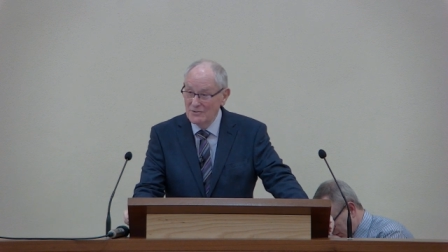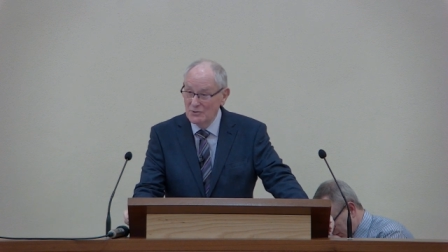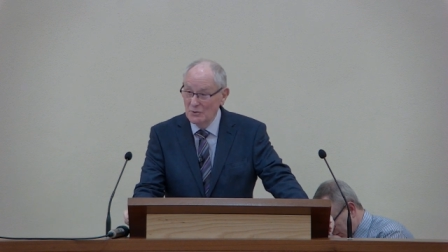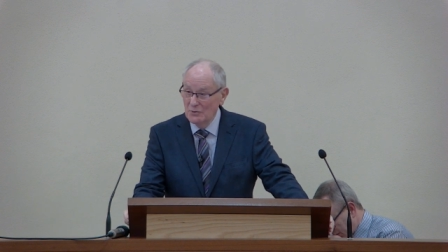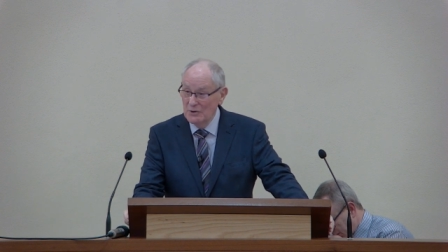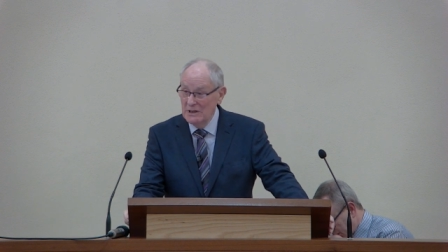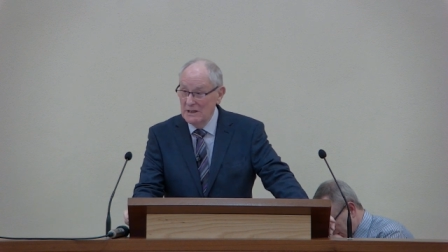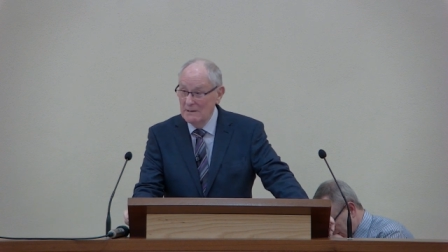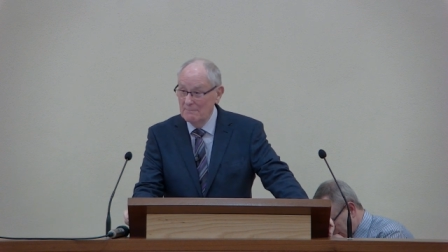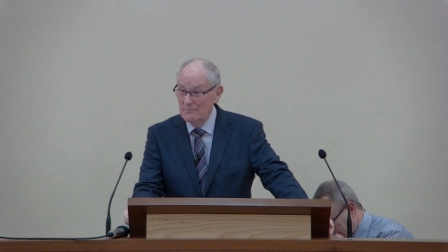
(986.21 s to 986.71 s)

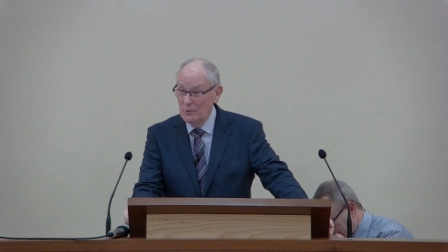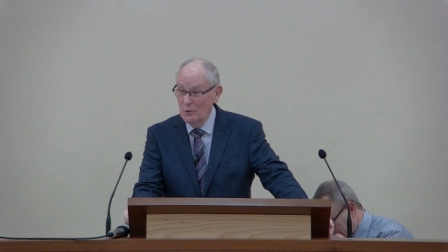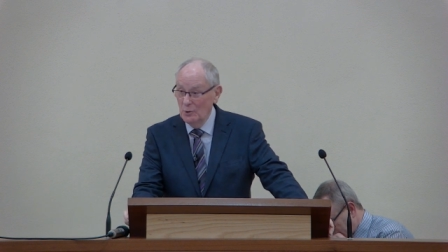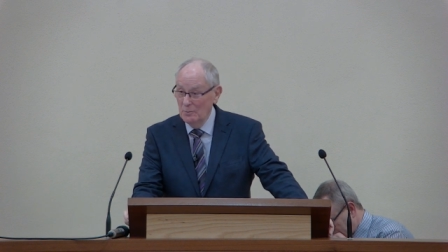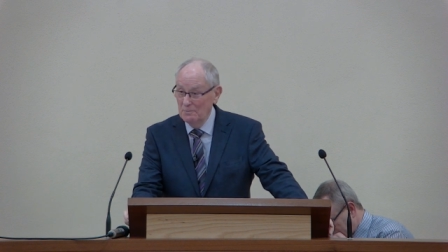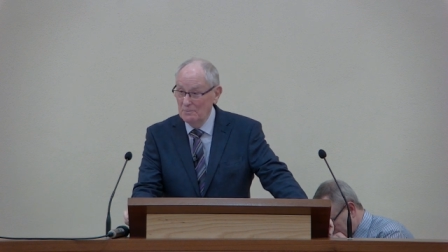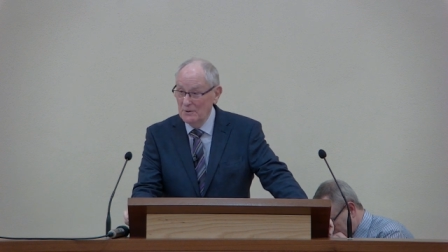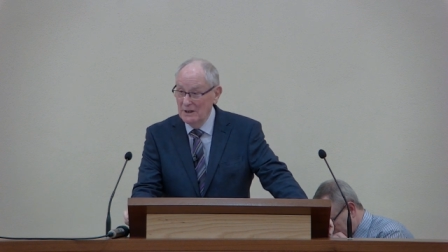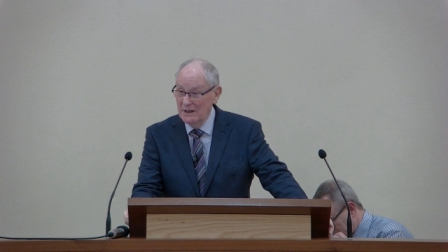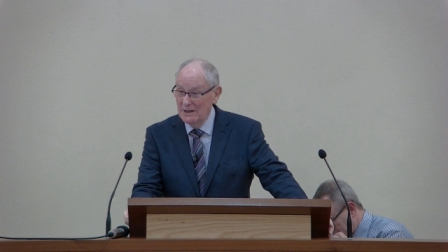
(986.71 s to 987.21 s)
So the
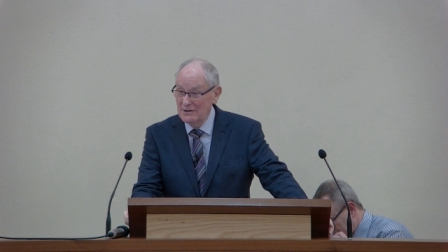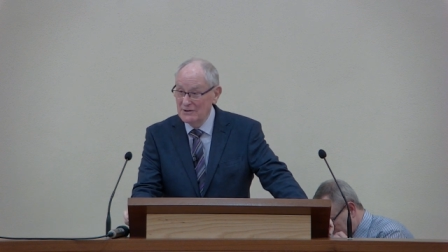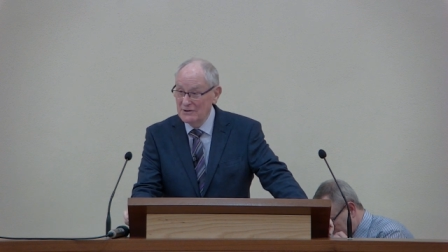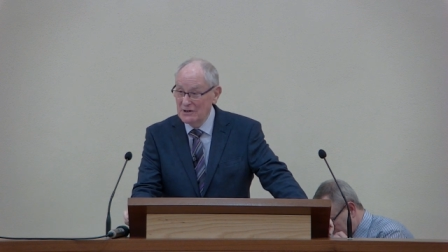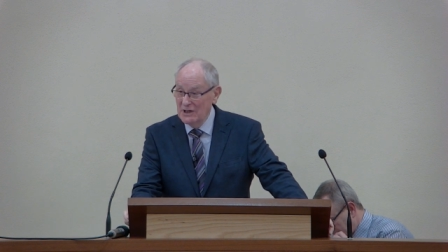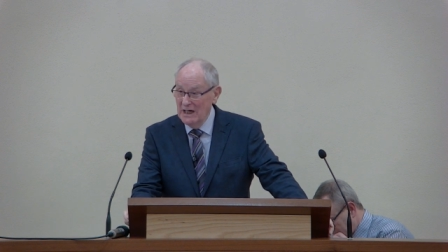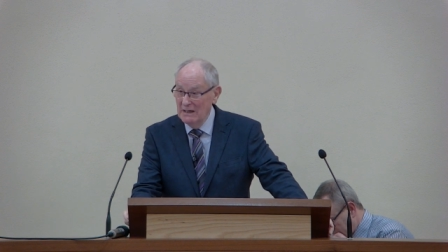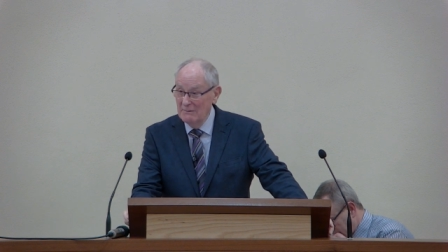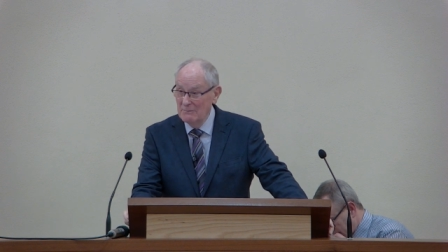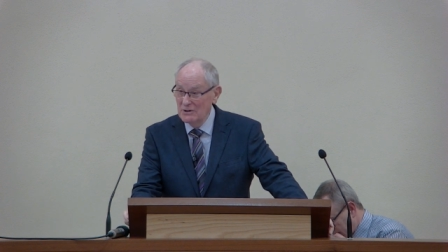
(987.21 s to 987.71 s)

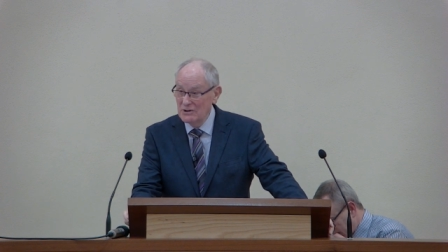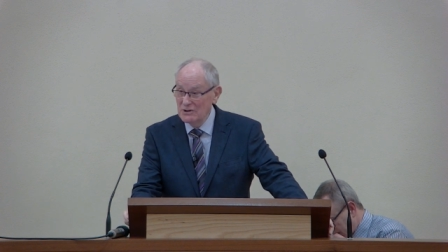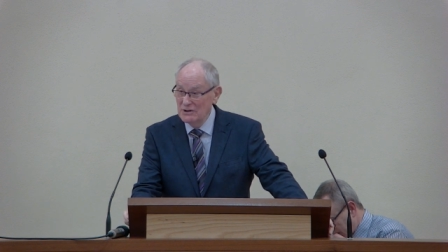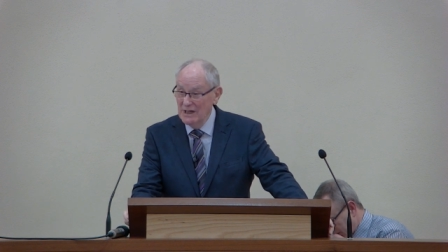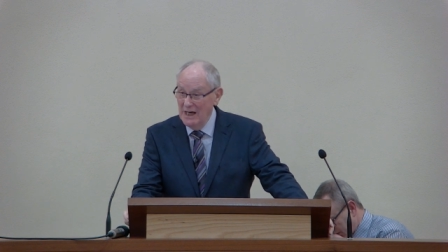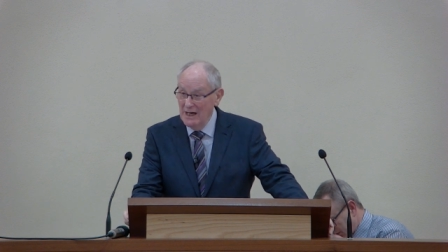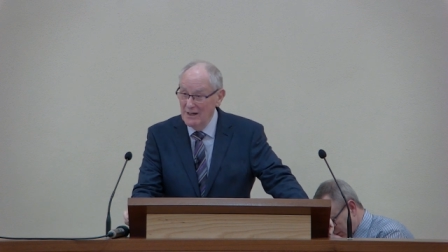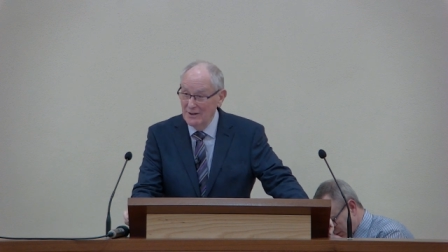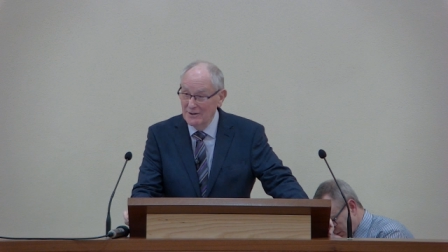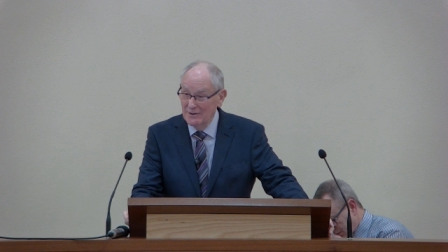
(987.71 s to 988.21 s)
appropriate time
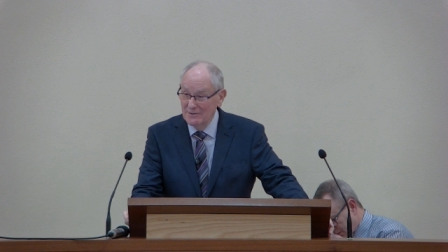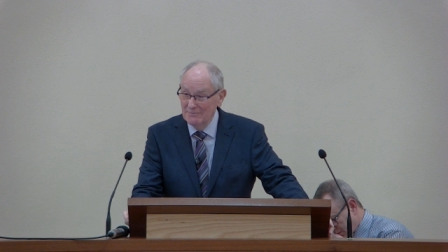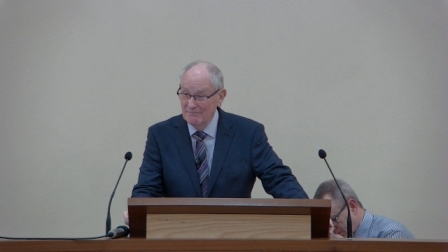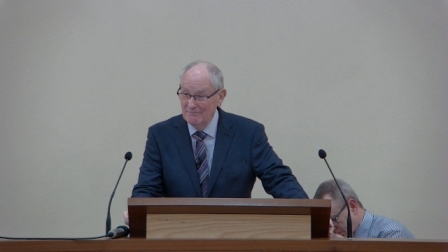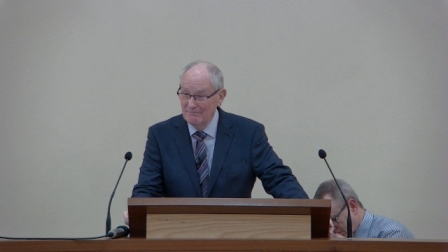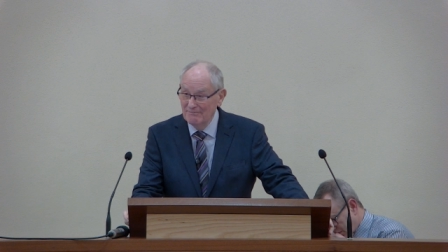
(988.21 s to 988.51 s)
is now.